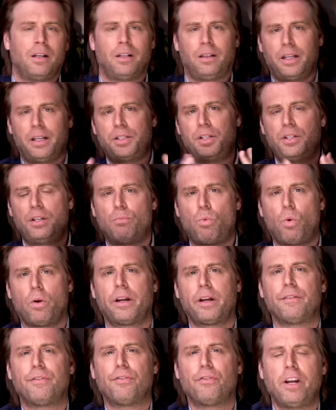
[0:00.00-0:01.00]
Listen to
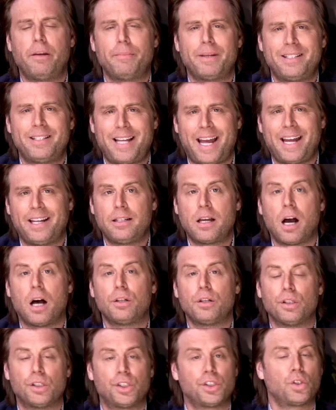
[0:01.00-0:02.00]
Morgan Freeman take
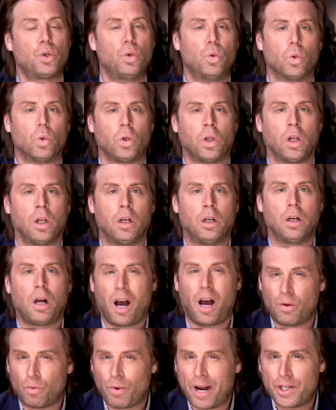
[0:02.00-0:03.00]
Don to school
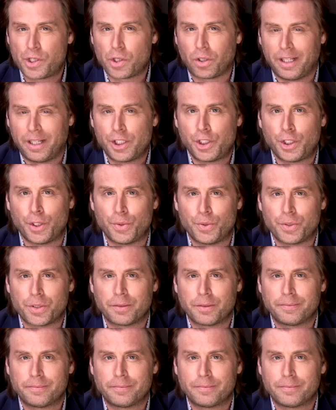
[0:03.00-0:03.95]
on racial issues.